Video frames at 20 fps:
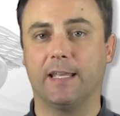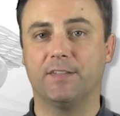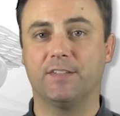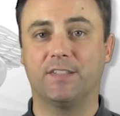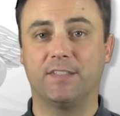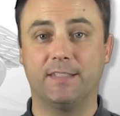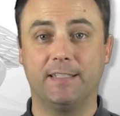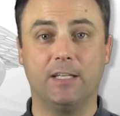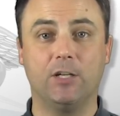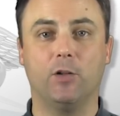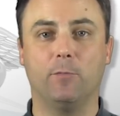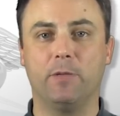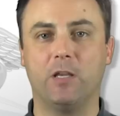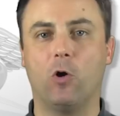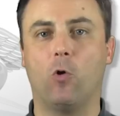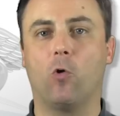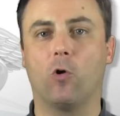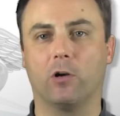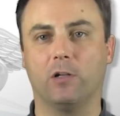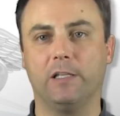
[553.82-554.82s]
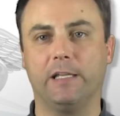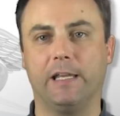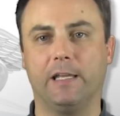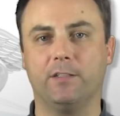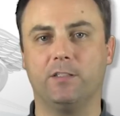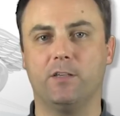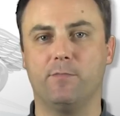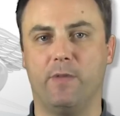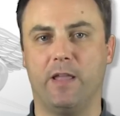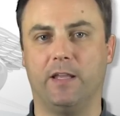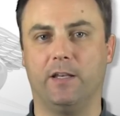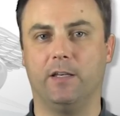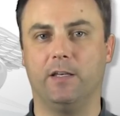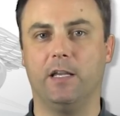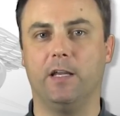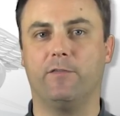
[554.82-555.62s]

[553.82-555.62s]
can still be orally intubated